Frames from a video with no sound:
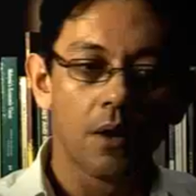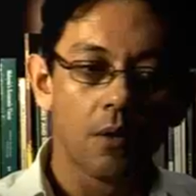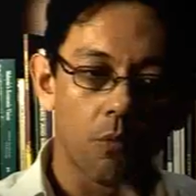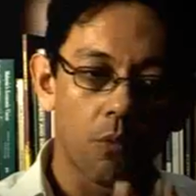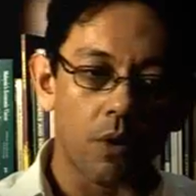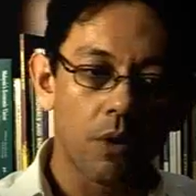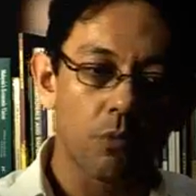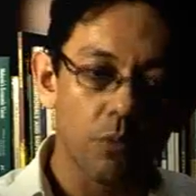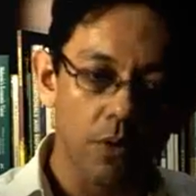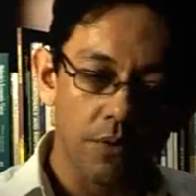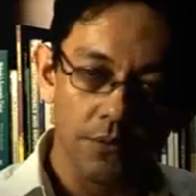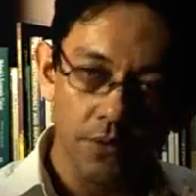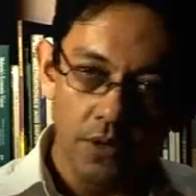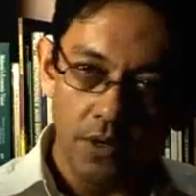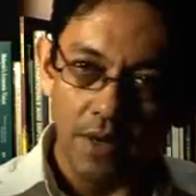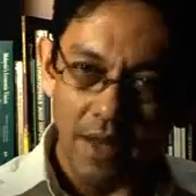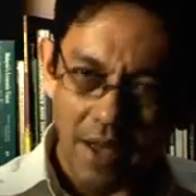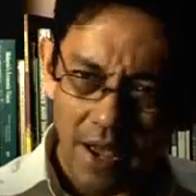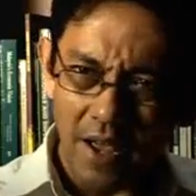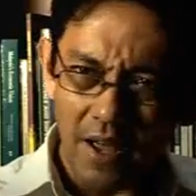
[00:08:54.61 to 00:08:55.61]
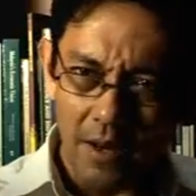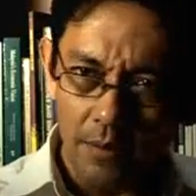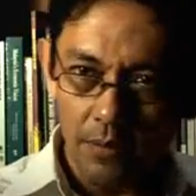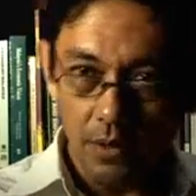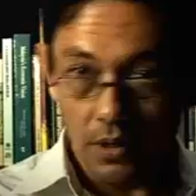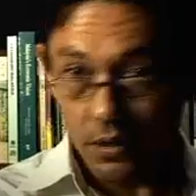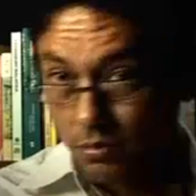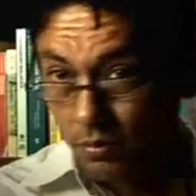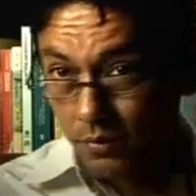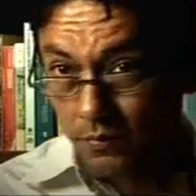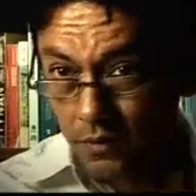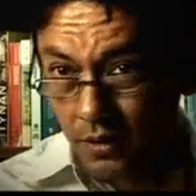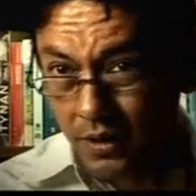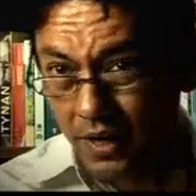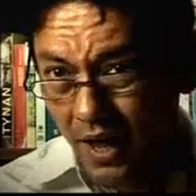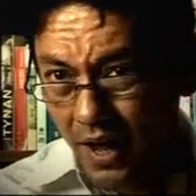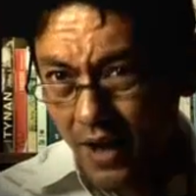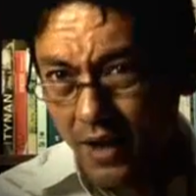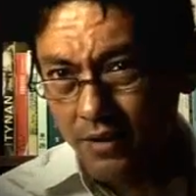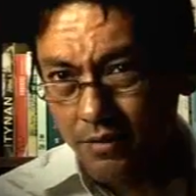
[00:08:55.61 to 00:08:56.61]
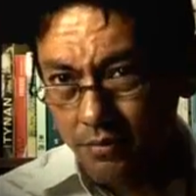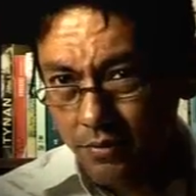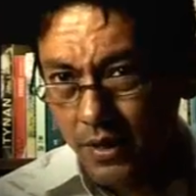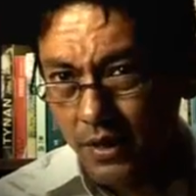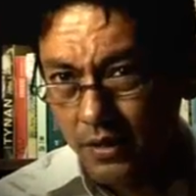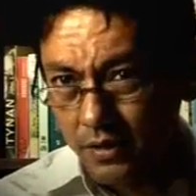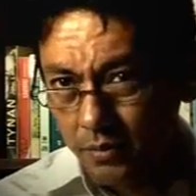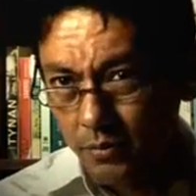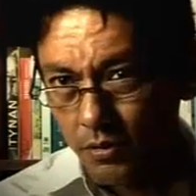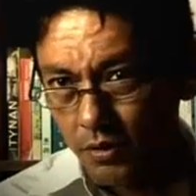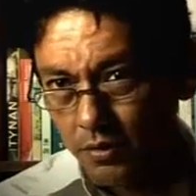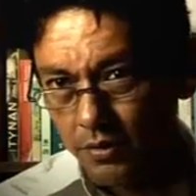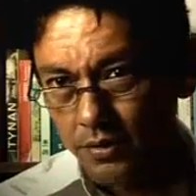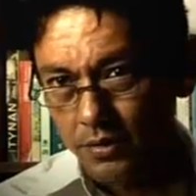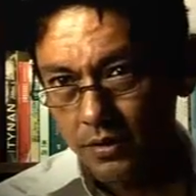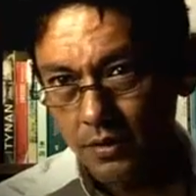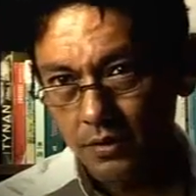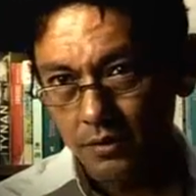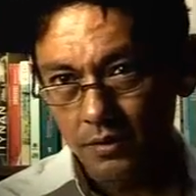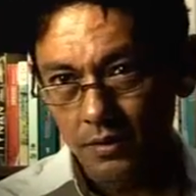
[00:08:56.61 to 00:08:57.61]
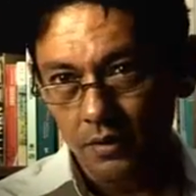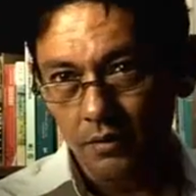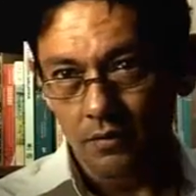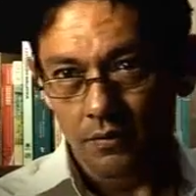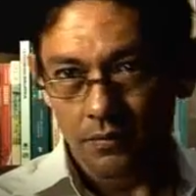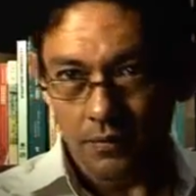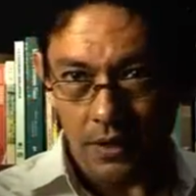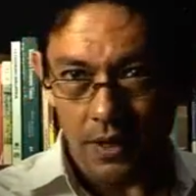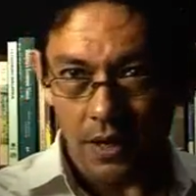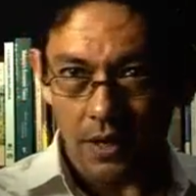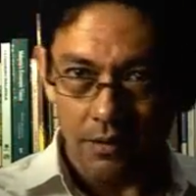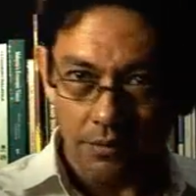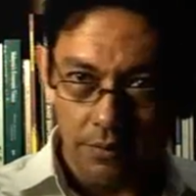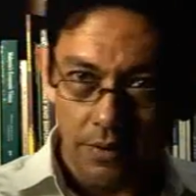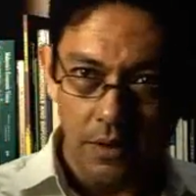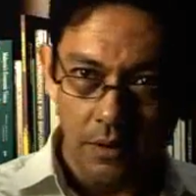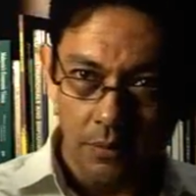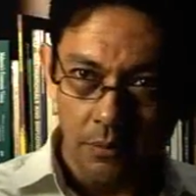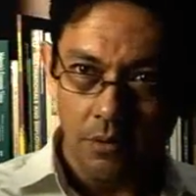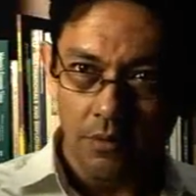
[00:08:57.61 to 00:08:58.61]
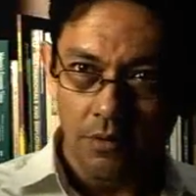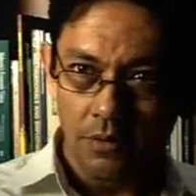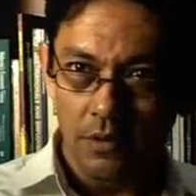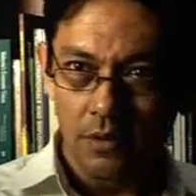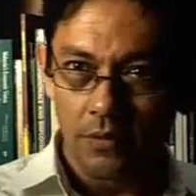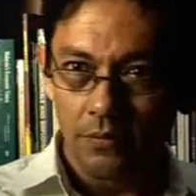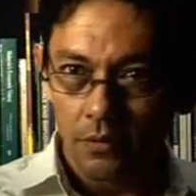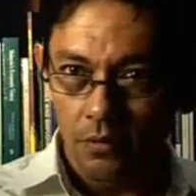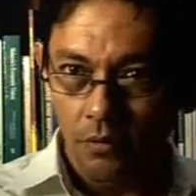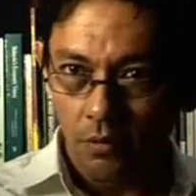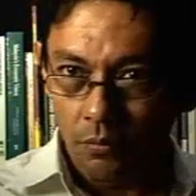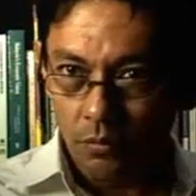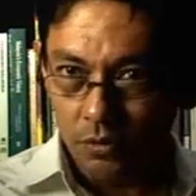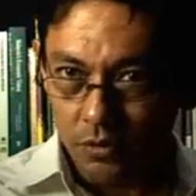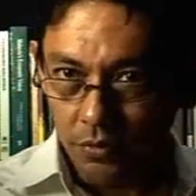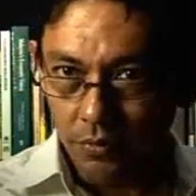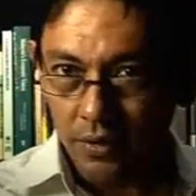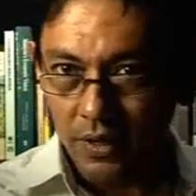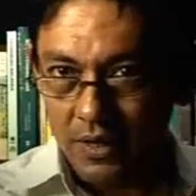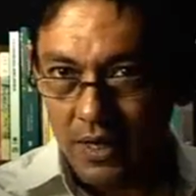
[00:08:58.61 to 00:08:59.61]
What we've not had, because we've not had a real democracy, you see, we've not had a real democracy for almost 3